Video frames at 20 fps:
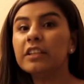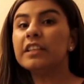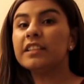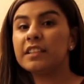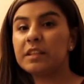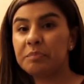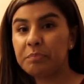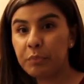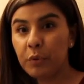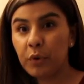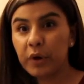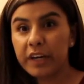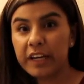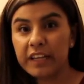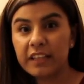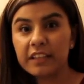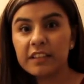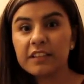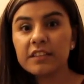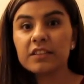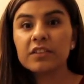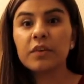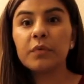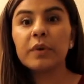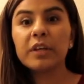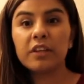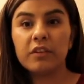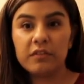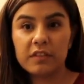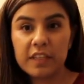is important, so
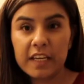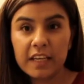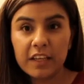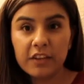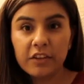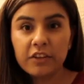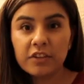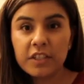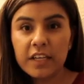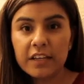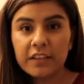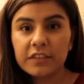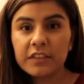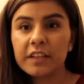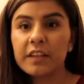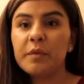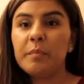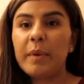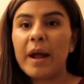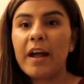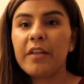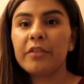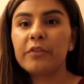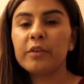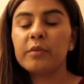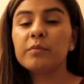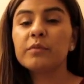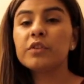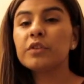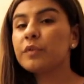when you take your child to the
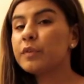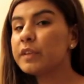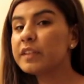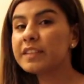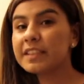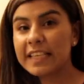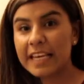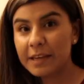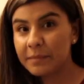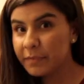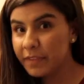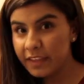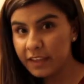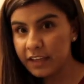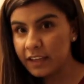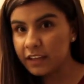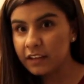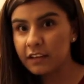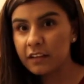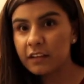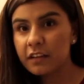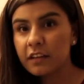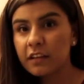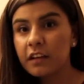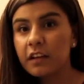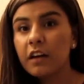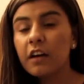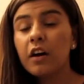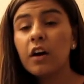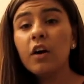bathroom, do the same thing.
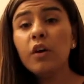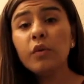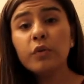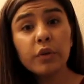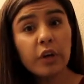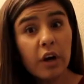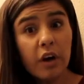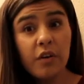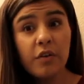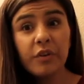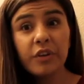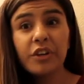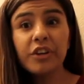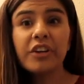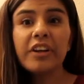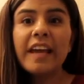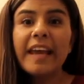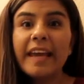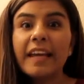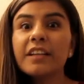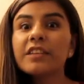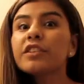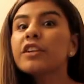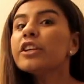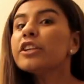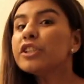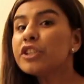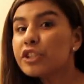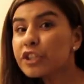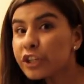"Oh no, your hands are
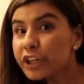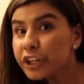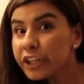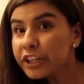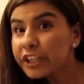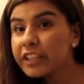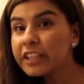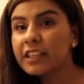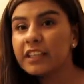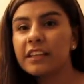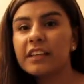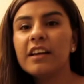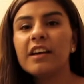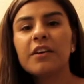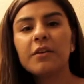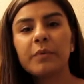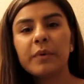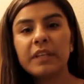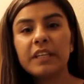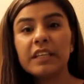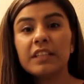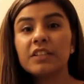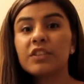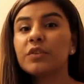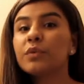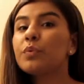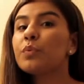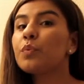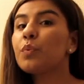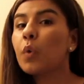dirty. We need to
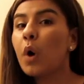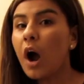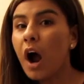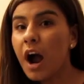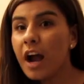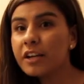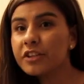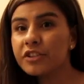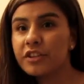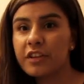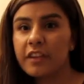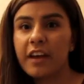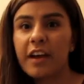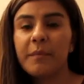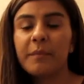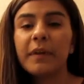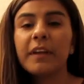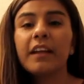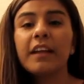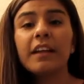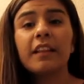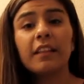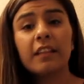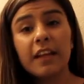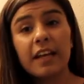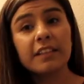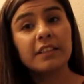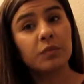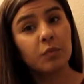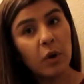wash them.
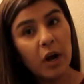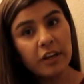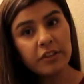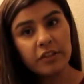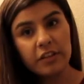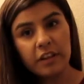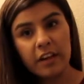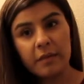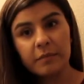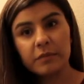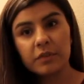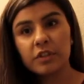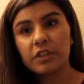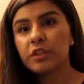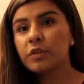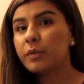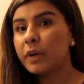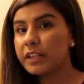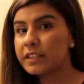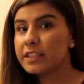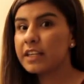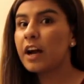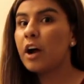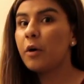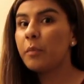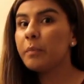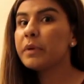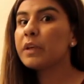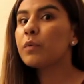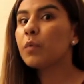Let's wash them. Do you want to
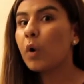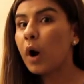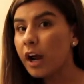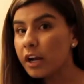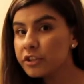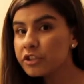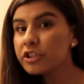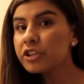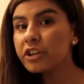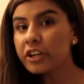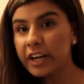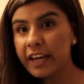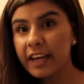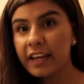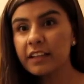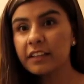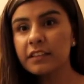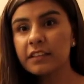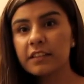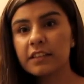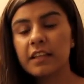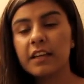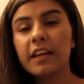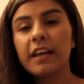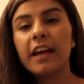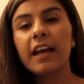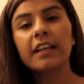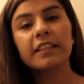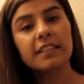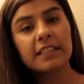help me wash your hands?"
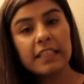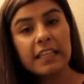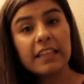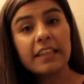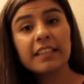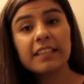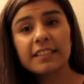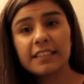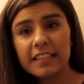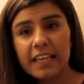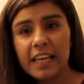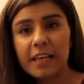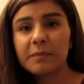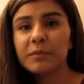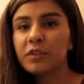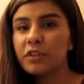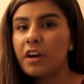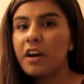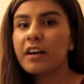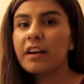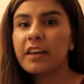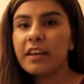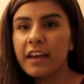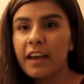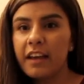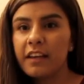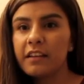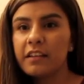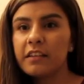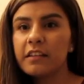And sing the same song
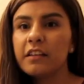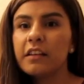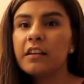again.